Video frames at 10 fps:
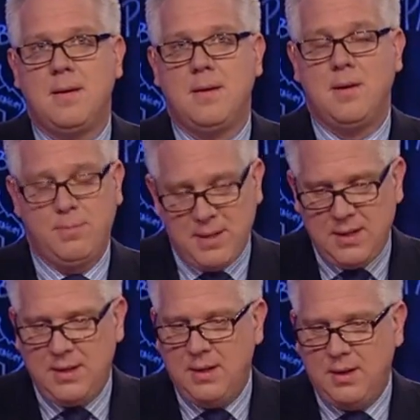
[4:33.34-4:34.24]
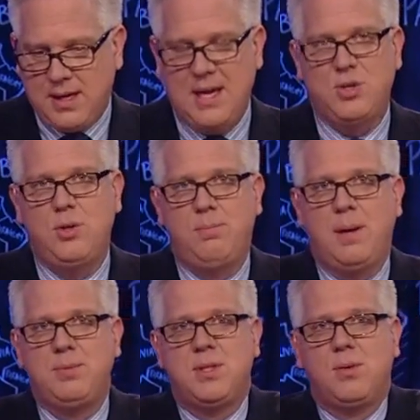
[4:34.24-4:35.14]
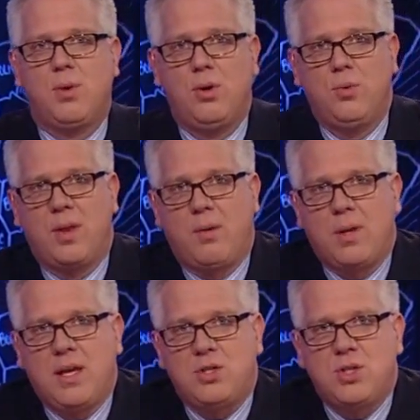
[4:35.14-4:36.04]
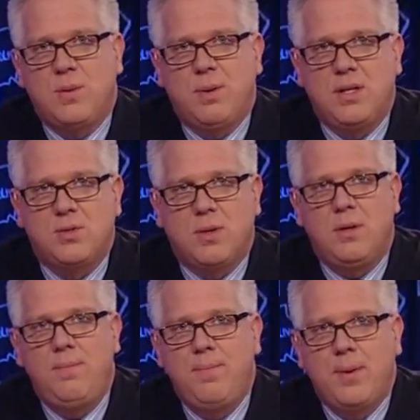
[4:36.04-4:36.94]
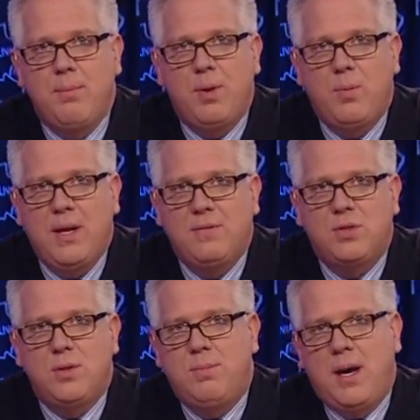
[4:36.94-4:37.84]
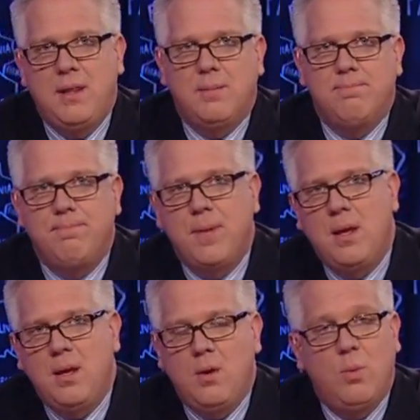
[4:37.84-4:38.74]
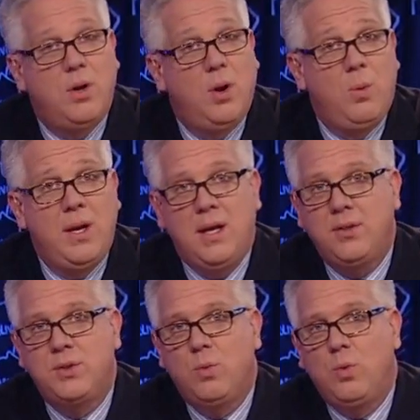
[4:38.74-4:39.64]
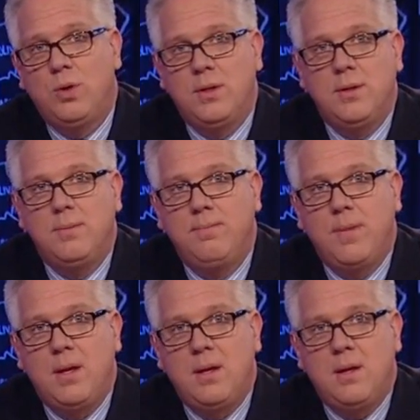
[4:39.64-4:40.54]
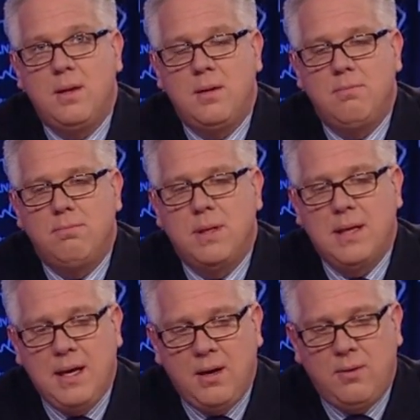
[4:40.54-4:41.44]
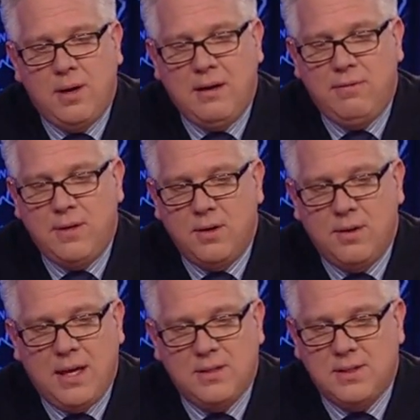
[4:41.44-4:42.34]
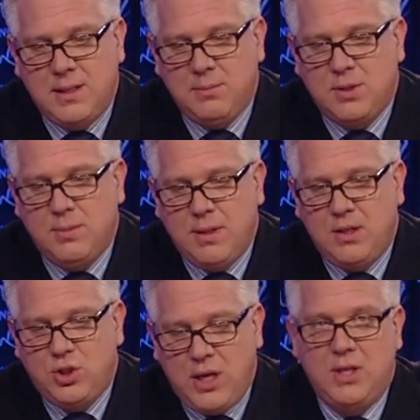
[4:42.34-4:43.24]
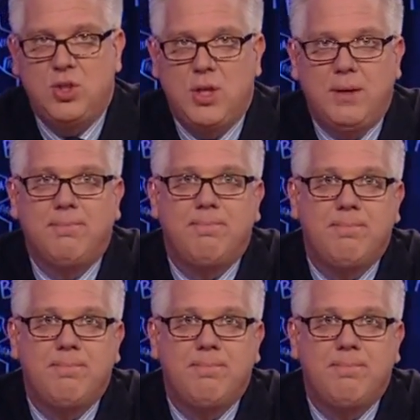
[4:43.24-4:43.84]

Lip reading: There have been occasional bumps in the road with our relationship with Israel, but we have stood by them when no one else would. But now I fear that seems to be changing.